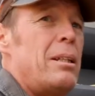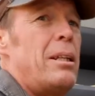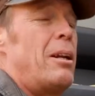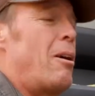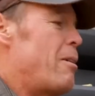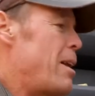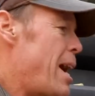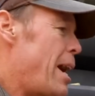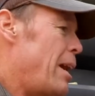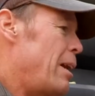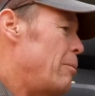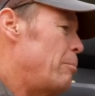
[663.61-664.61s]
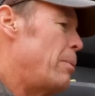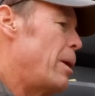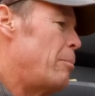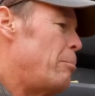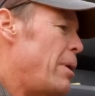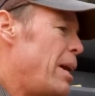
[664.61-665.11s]
It already had
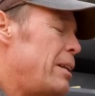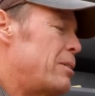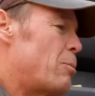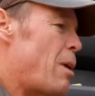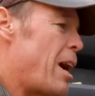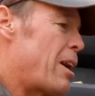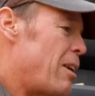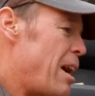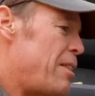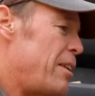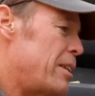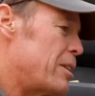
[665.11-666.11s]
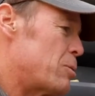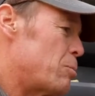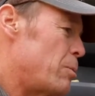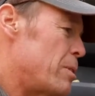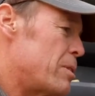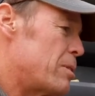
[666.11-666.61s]
a bent rocker. I think this
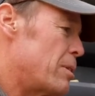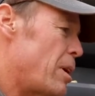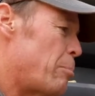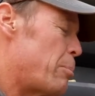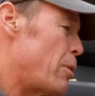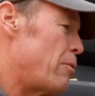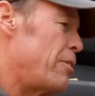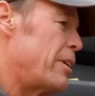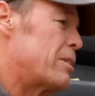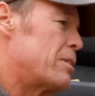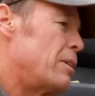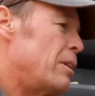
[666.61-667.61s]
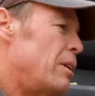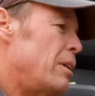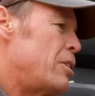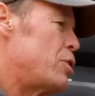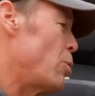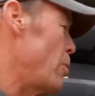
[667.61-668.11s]
was a perfect
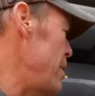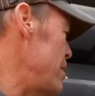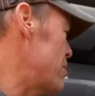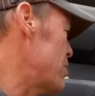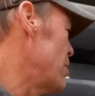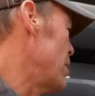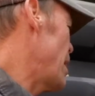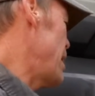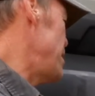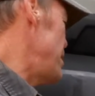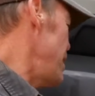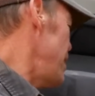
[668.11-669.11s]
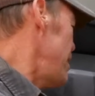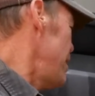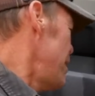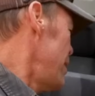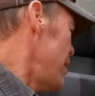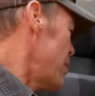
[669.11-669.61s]
choice. I did
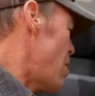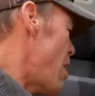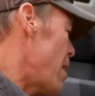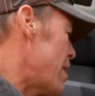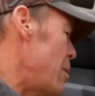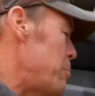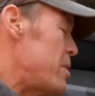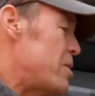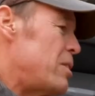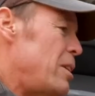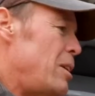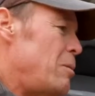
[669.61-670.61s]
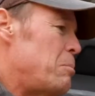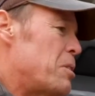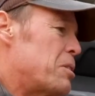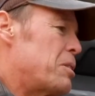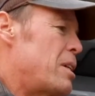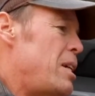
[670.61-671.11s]
caulk up the seam
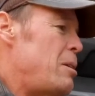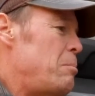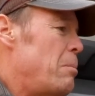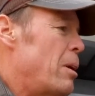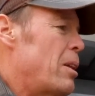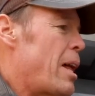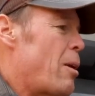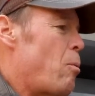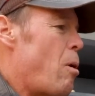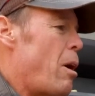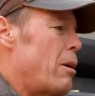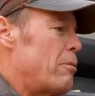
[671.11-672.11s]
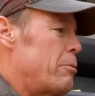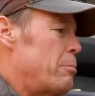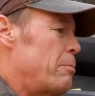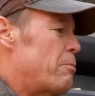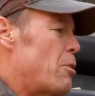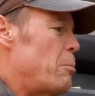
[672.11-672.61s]
just to keep a lot of water
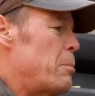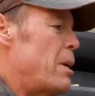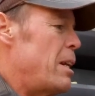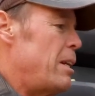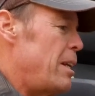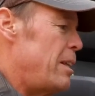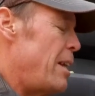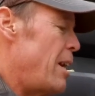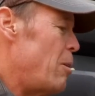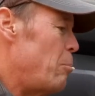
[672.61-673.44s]
from getting in there.